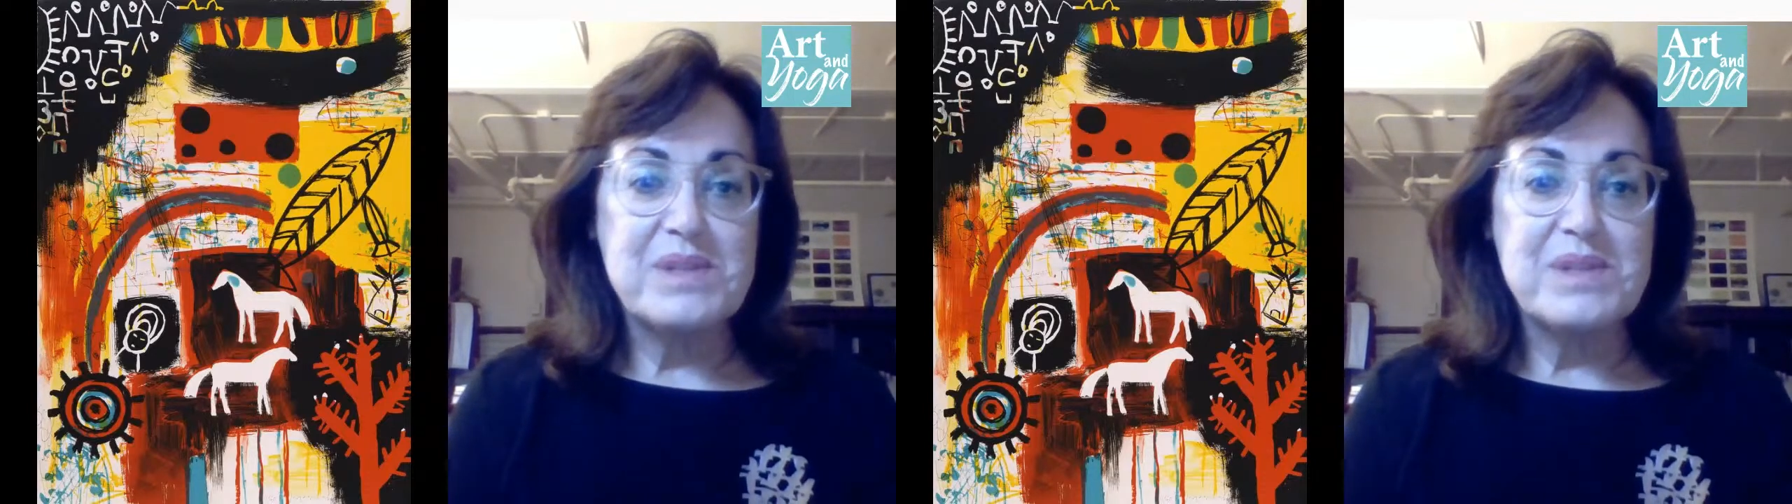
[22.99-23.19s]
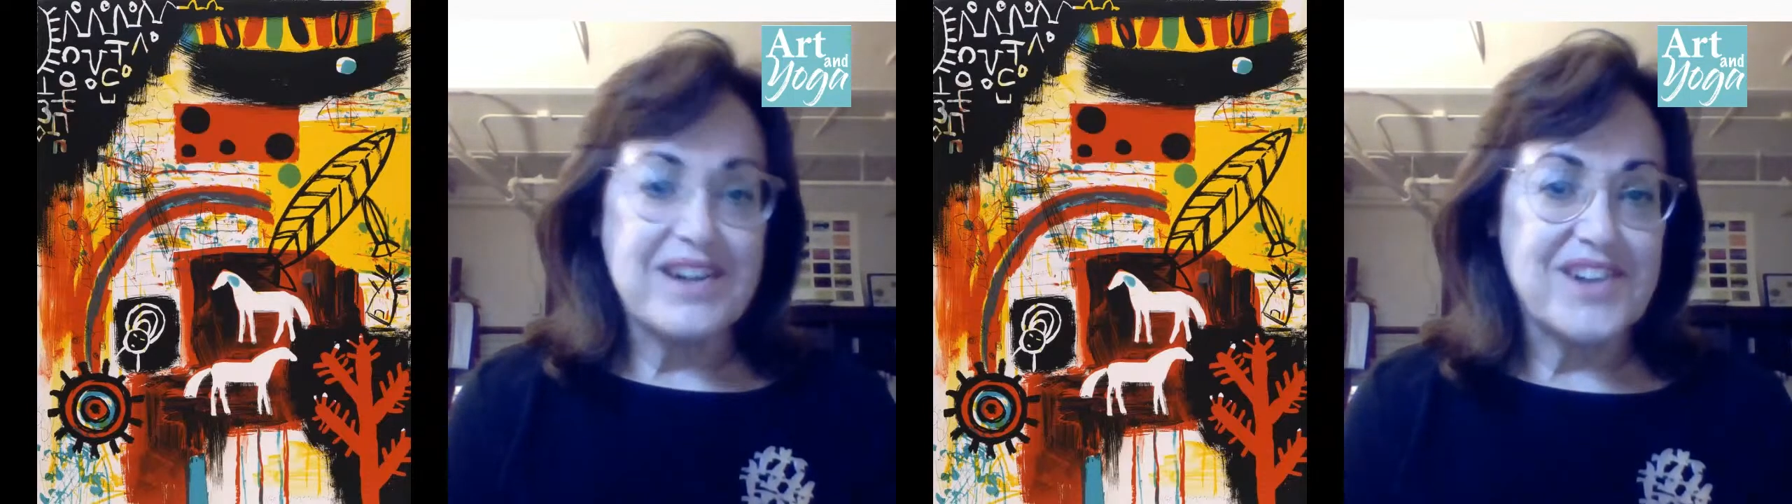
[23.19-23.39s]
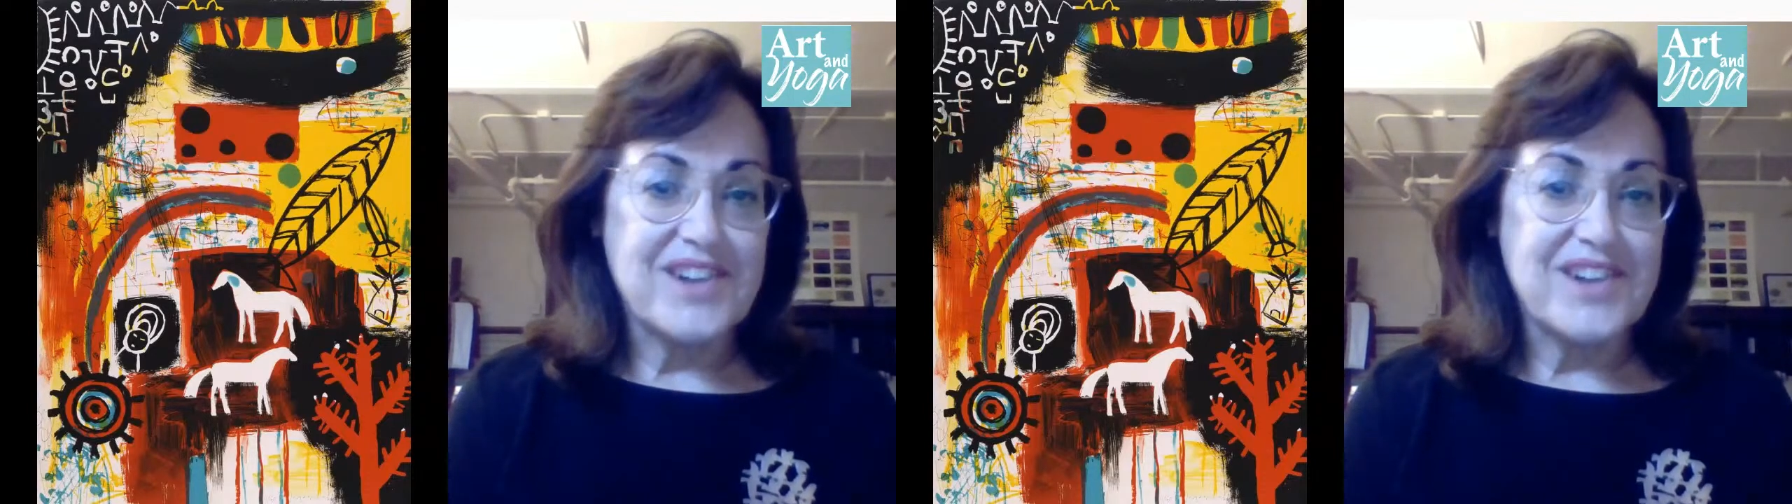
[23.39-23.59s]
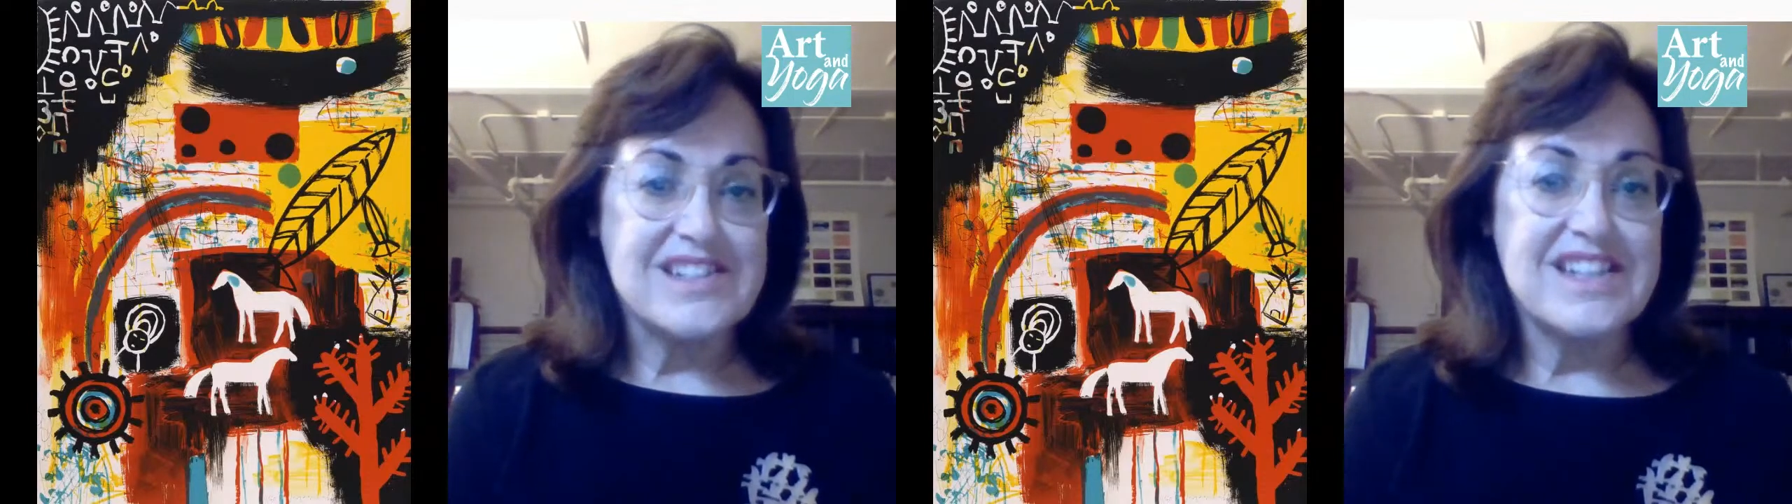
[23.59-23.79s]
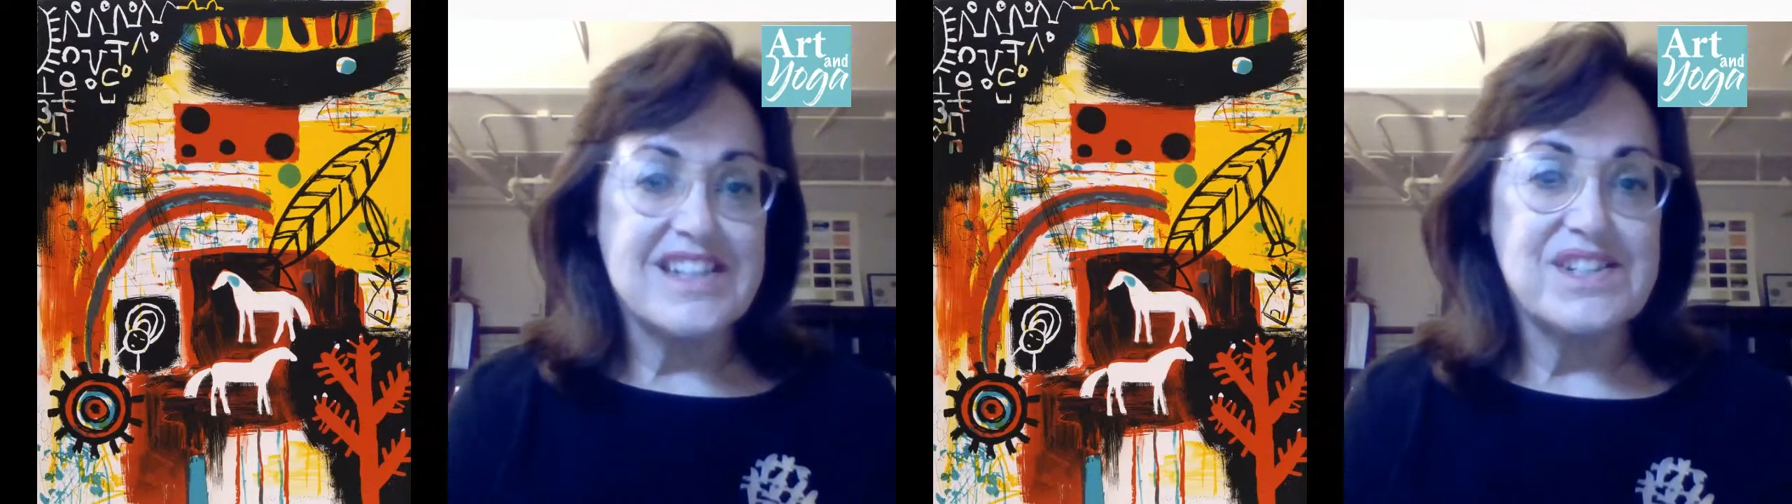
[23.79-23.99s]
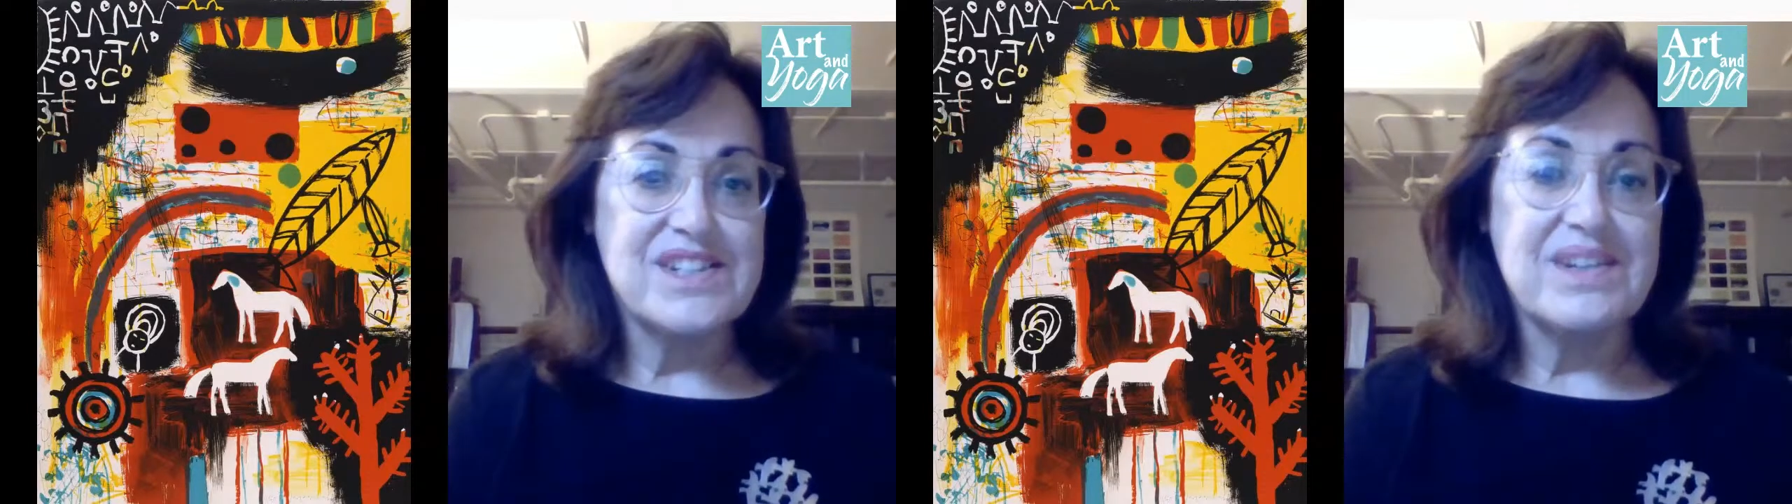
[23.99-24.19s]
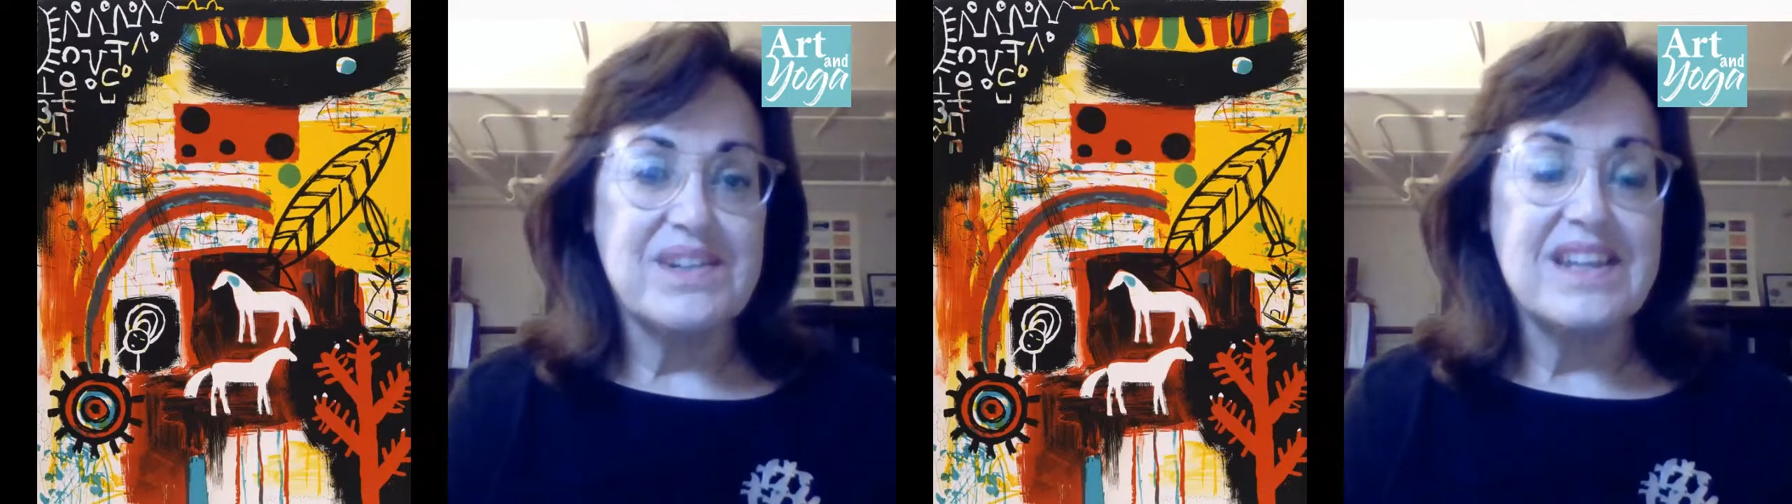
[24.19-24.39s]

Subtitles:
Arts Institute in